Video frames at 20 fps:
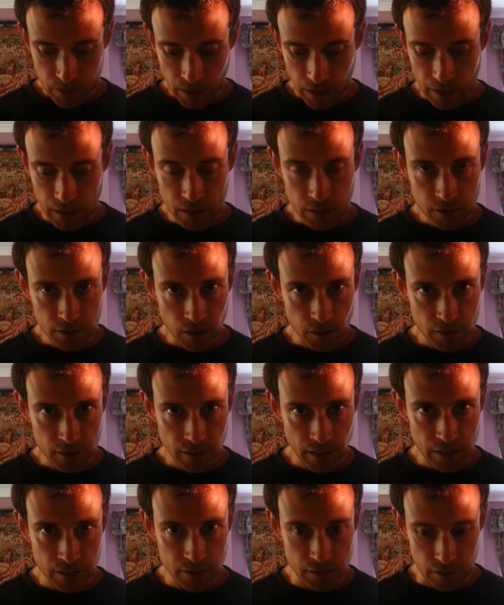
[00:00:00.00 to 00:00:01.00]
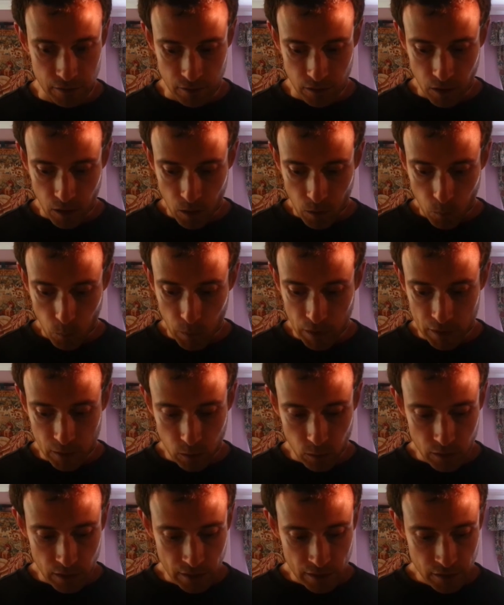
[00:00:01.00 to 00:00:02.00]
and in such cases we
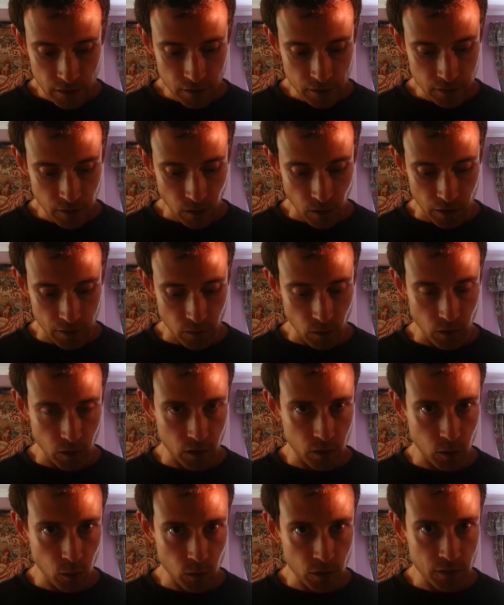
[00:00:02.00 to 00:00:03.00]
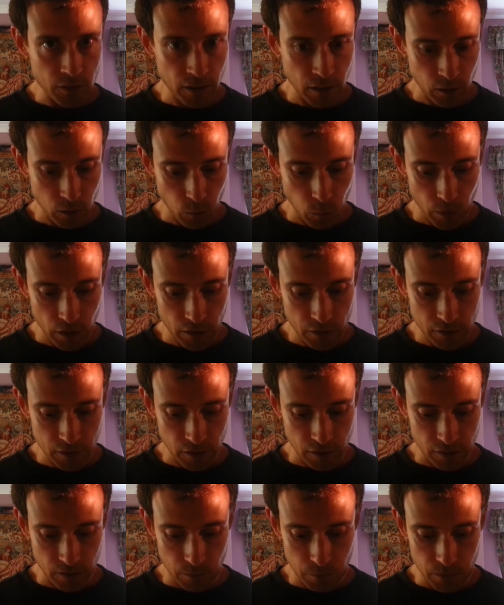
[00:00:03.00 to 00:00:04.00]
do need to decide on a good single winner
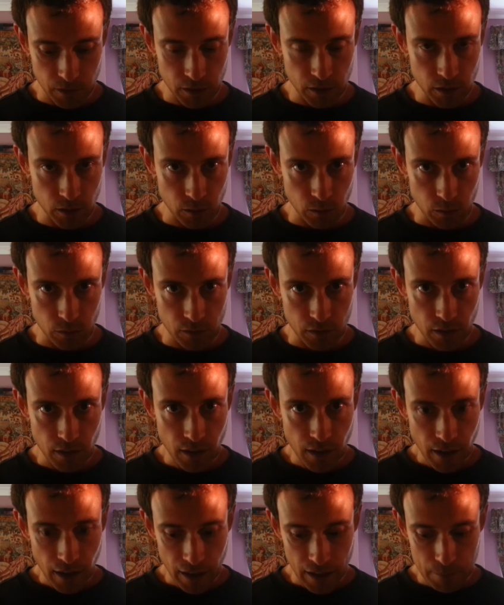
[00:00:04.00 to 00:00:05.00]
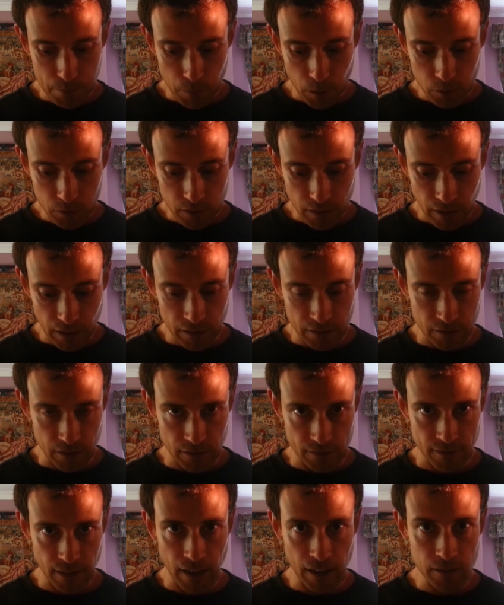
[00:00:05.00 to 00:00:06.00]
system to use, and in most
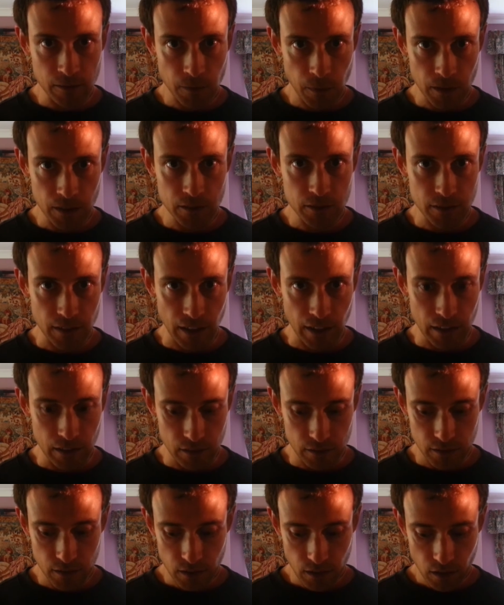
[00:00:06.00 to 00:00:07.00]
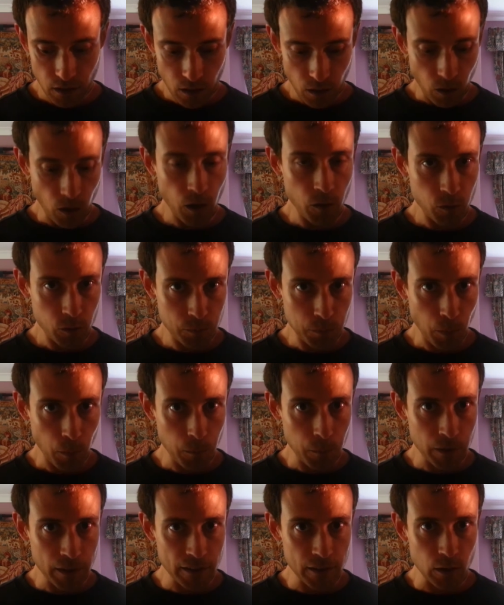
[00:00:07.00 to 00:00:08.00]
cases, as things stand, I would
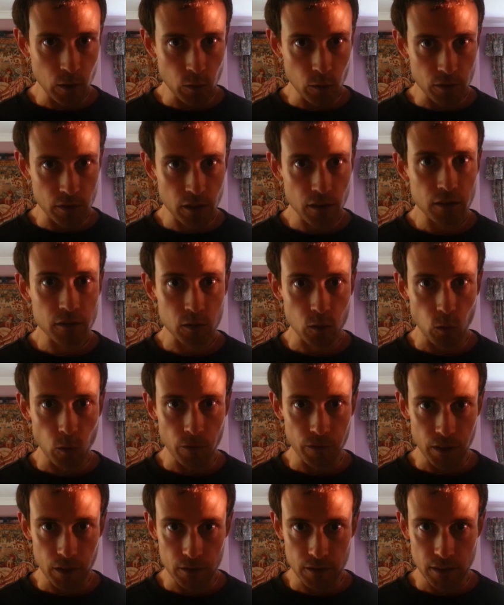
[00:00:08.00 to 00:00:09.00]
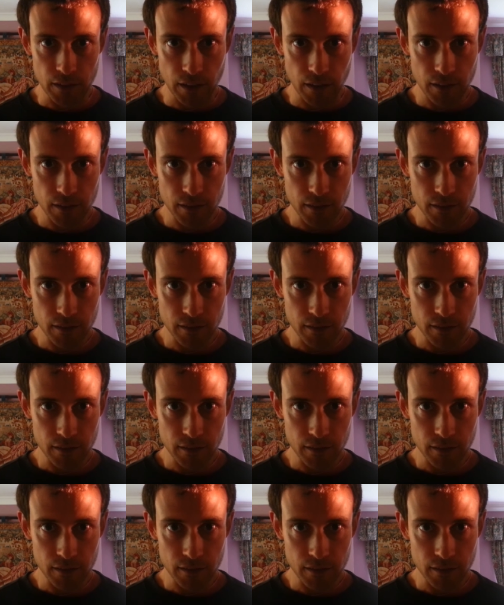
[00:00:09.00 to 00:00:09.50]
probably use score voting.